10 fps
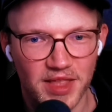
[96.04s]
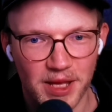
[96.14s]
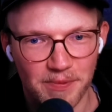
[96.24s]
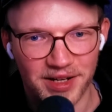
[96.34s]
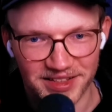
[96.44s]

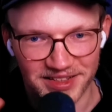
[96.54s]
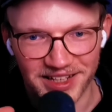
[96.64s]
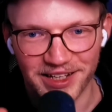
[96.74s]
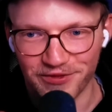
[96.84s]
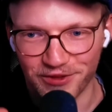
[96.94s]
But then
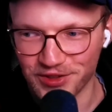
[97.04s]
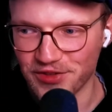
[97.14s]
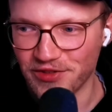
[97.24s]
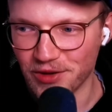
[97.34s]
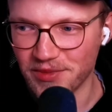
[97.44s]
I've also
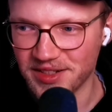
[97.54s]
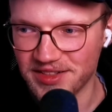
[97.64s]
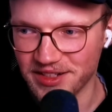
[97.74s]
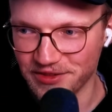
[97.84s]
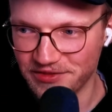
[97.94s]
found
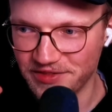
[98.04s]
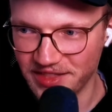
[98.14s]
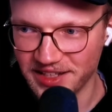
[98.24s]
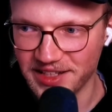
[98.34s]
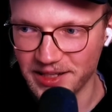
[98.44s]
myself
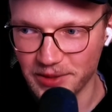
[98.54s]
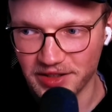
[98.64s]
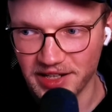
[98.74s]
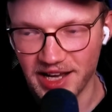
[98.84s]
thinking about,